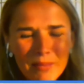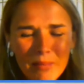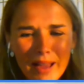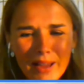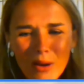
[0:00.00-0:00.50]
in
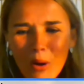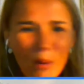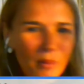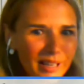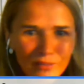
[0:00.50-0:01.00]
my all
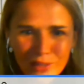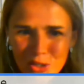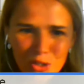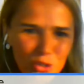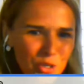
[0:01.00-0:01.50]
my
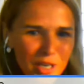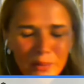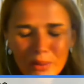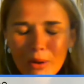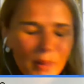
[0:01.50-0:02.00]
conventional training
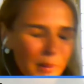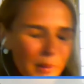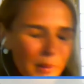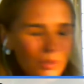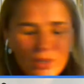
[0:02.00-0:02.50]
with all my
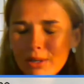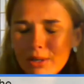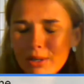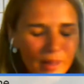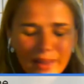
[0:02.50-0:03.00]
mentors and
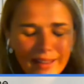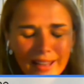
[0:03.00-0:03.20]
all my